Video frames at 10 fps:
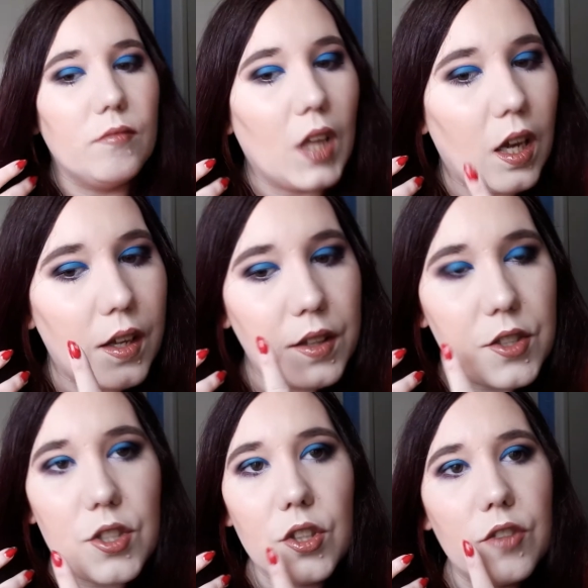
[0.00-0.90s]
And
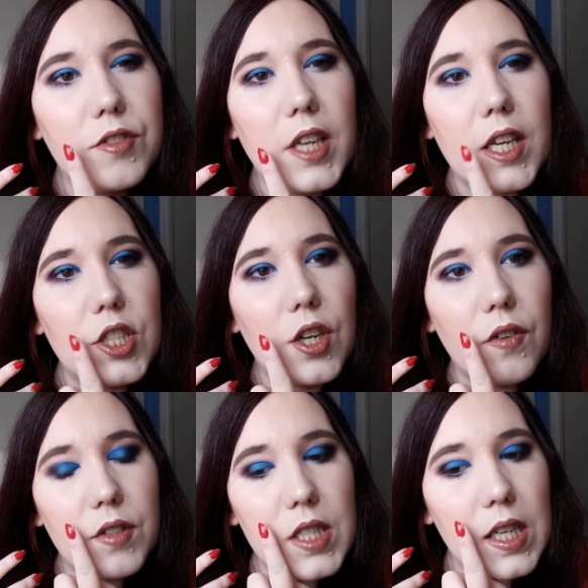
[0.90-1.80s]
there's a lot of texture
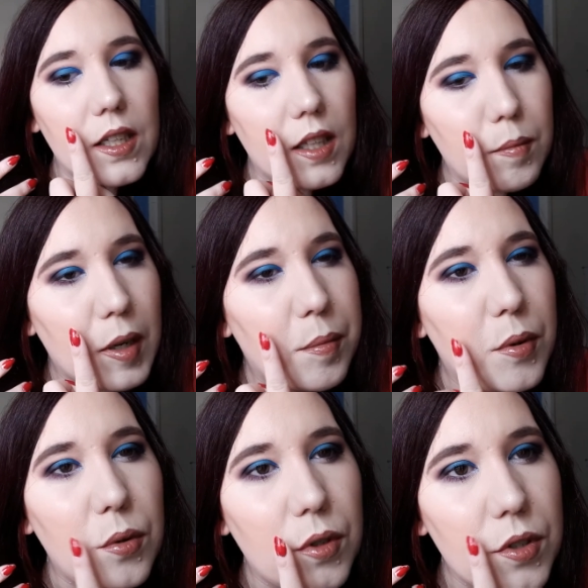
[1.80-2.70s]
around here, like my
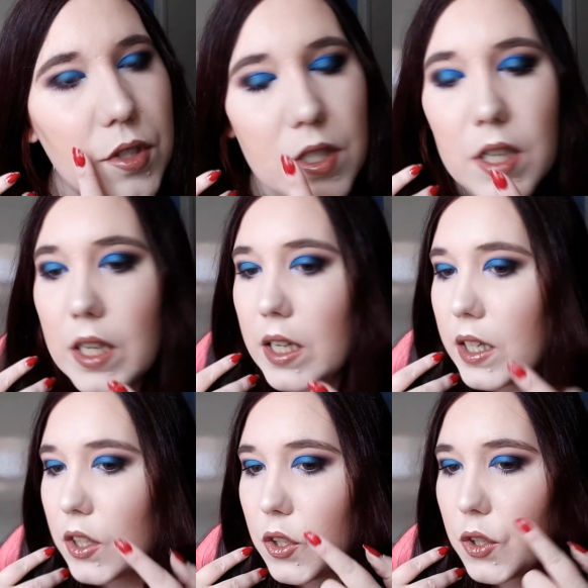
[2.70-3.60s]
pores.
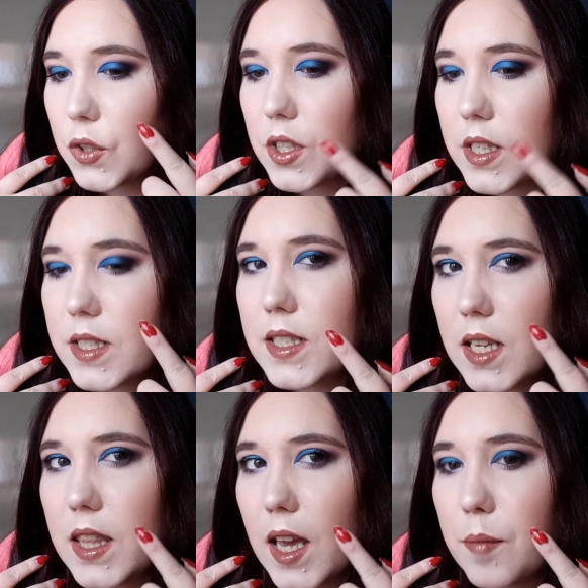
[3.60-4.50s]
You can
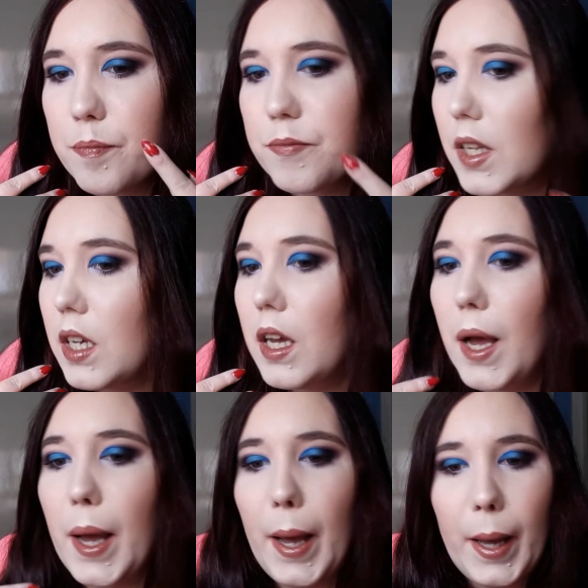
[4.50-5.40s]
see them.
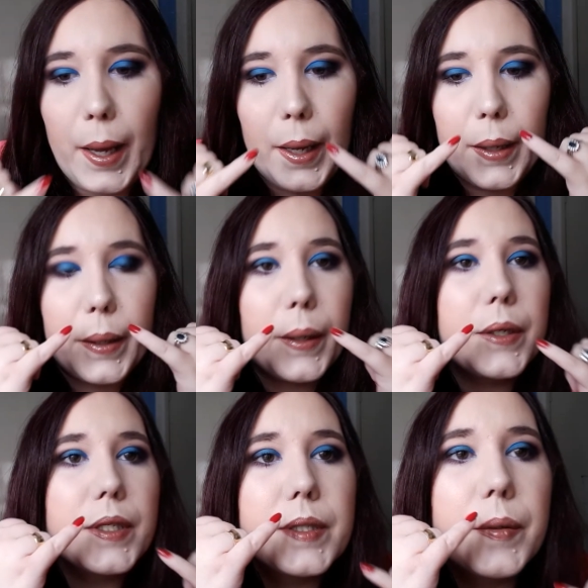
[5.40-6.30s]
And
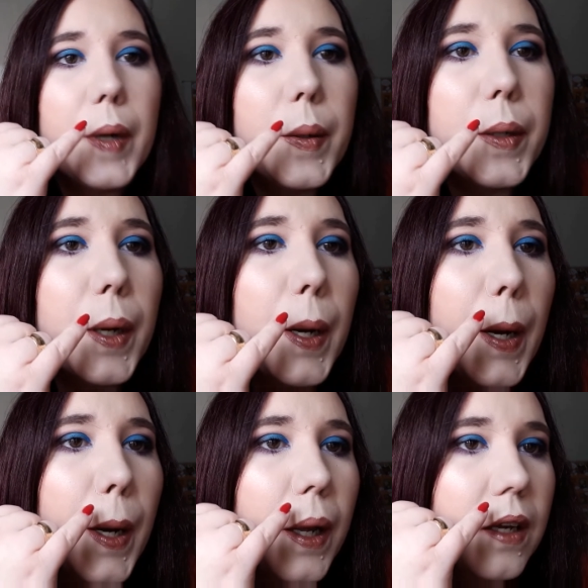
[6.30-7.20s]
just around,
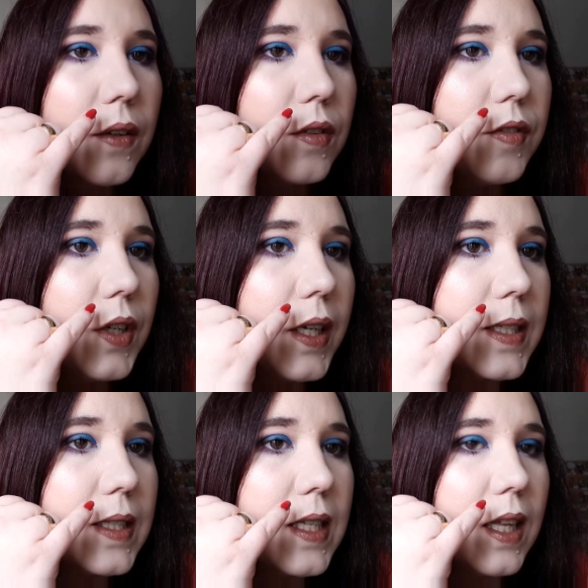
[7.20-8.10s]
I don't know if you guys
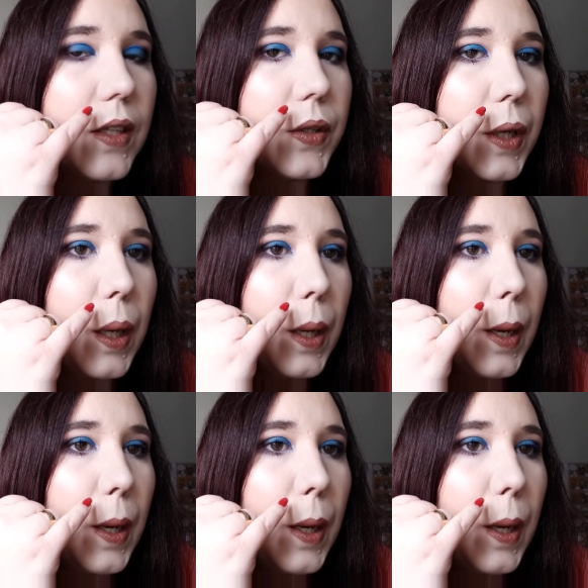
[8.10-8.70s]
can see that, look.